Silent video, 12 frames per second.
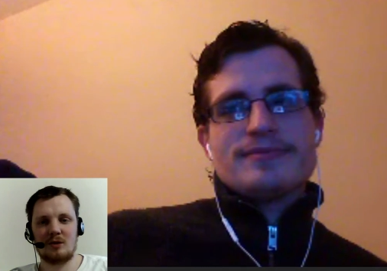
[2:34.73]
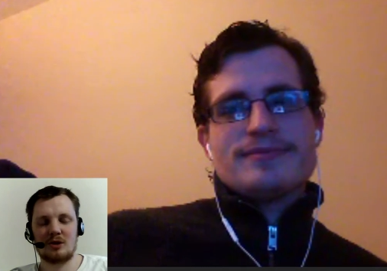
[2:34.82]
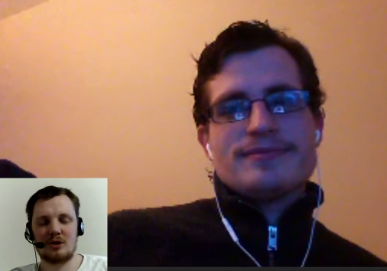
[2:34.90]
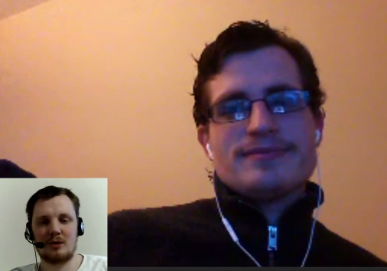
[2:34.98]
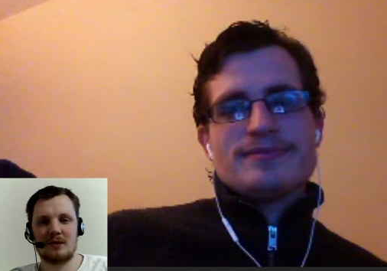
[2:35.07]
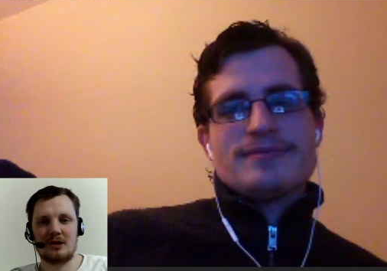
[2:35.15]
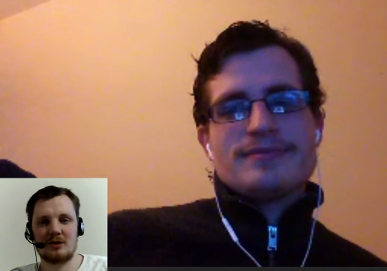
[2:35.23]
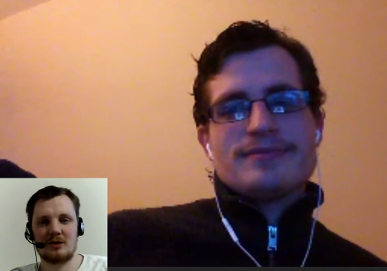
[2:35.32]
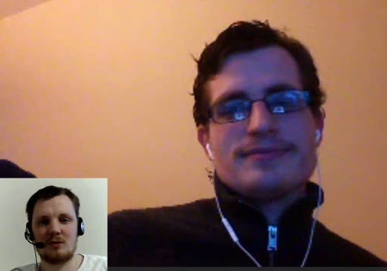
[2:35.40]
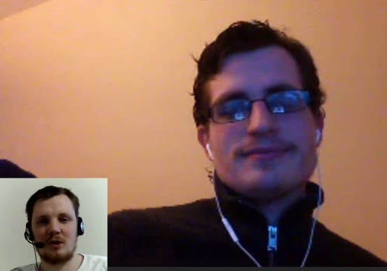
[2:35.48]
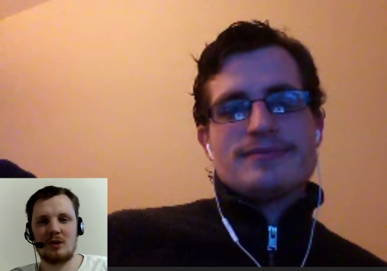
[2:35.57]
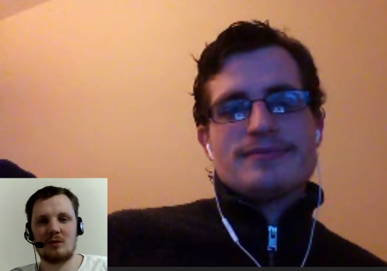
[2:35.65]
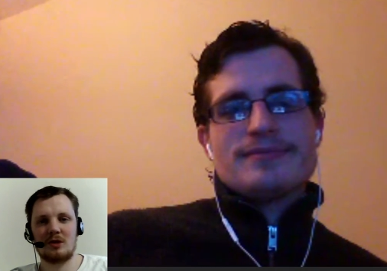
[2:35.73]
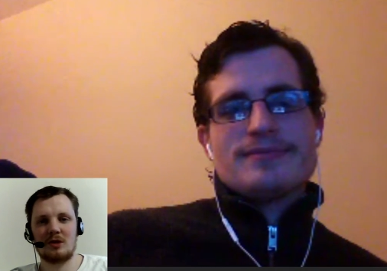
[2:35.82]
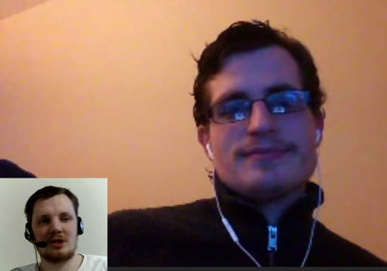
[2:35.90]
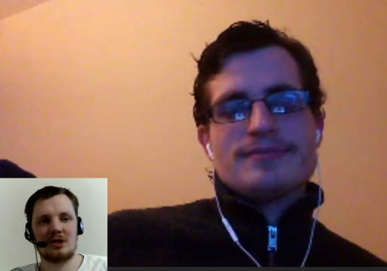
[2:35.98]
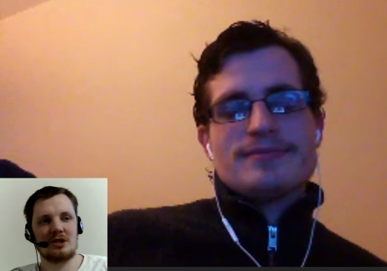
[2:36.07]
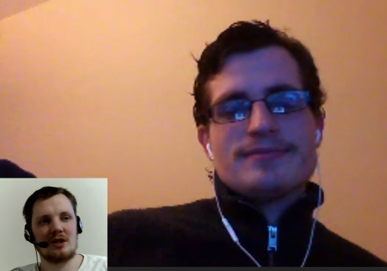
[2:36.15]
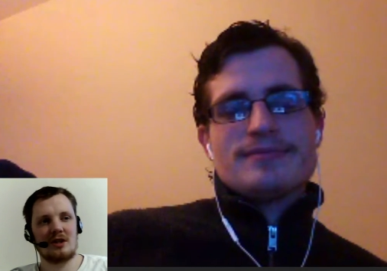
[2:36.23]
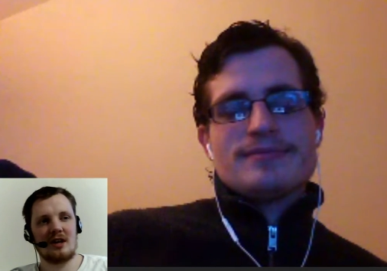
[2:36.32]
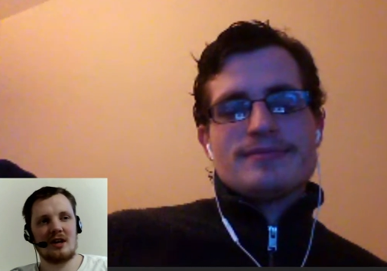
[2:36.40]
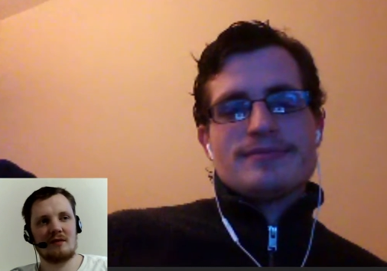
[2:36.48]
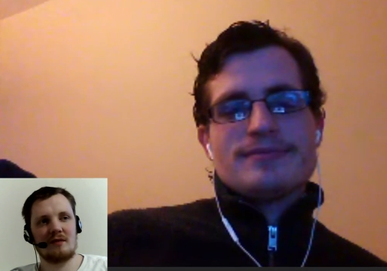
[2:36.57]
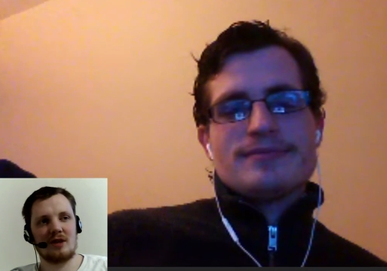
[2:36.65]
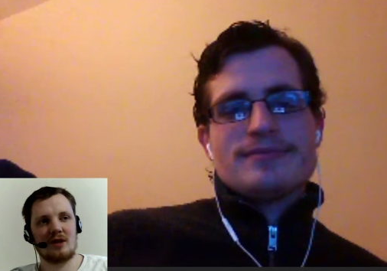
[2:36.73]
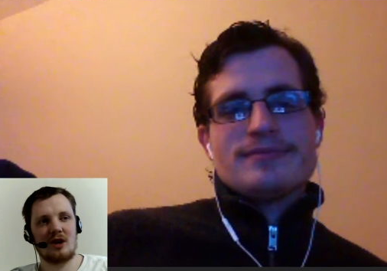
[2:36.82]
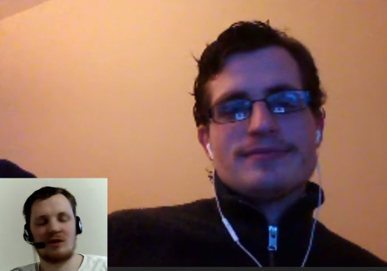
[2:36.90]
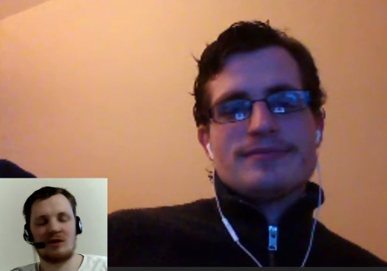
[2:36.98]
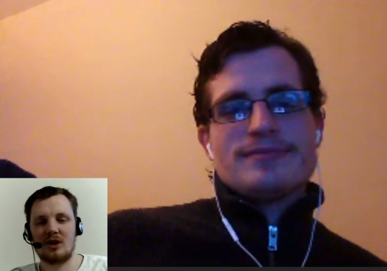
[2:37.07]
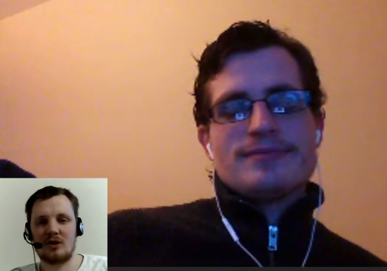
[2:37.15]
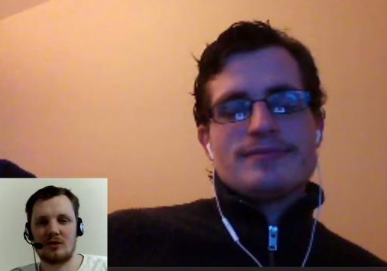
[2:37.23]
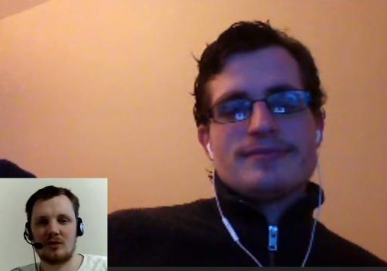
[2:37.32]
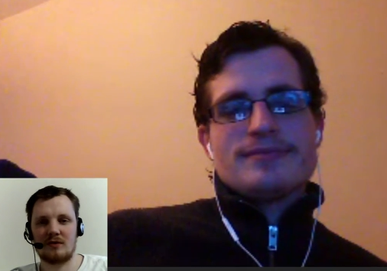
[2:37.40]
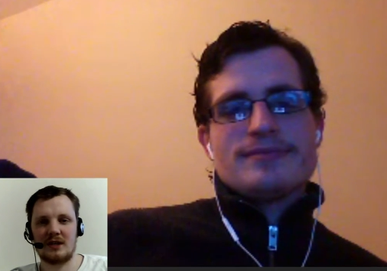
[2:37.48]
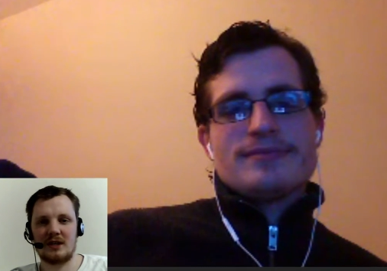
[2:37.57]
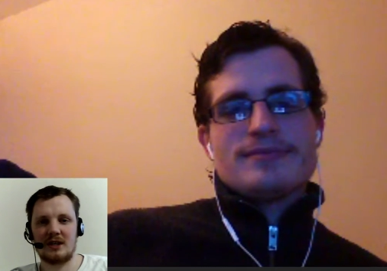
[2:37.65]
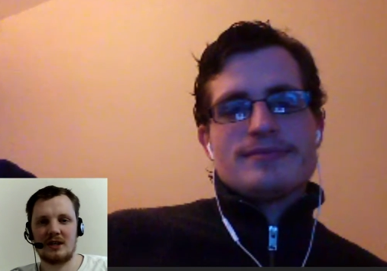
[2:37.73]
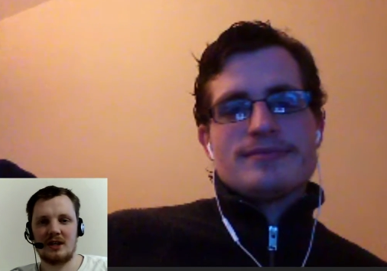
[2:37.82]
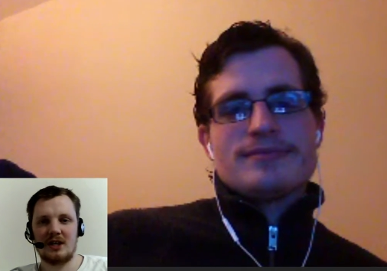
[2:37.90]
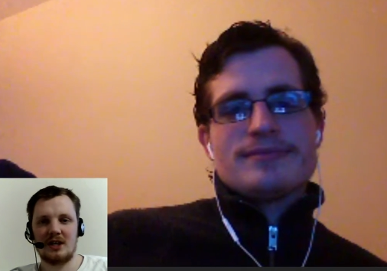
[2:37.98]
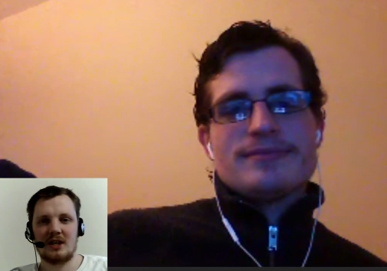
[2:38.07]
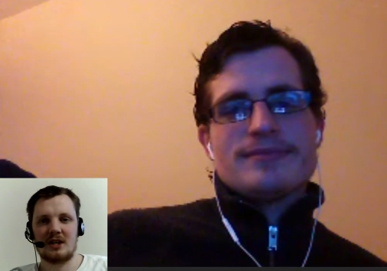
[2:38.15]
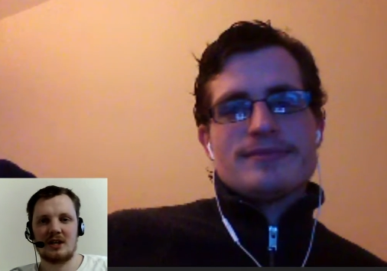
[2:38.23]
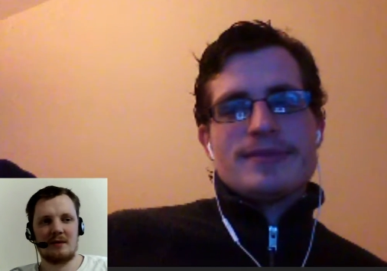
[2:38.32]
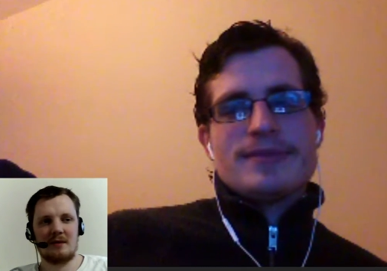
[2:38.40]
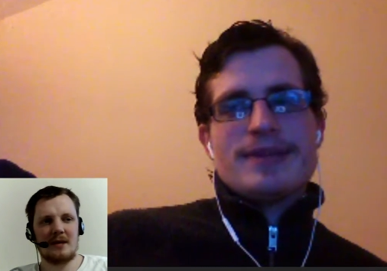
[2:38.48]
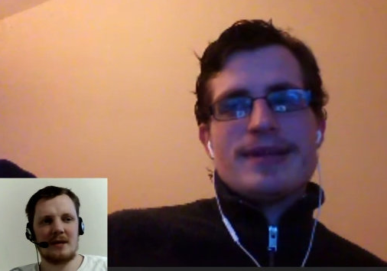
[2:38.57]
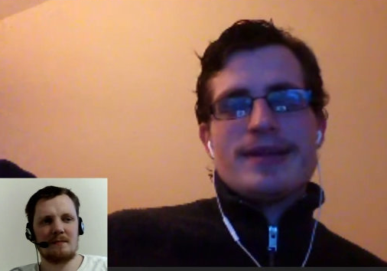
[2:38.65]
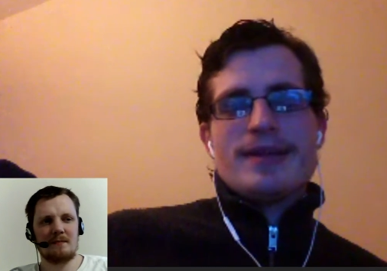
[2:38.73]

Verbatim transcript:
Speaker 1: your opinions? What What did you think of the choreography? Because I mean,